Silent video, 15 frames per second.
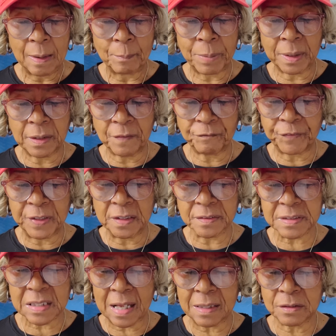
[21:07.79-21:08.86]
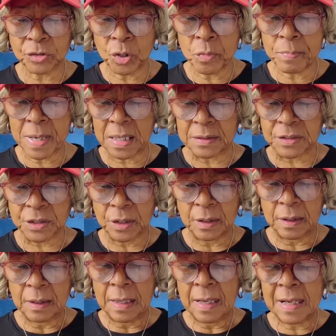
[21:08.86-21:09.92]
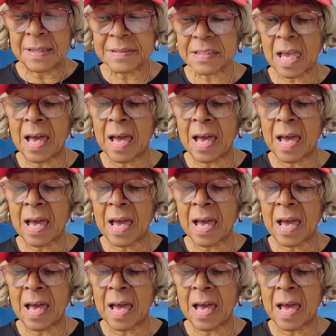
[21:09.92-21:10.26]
but it feels like too much as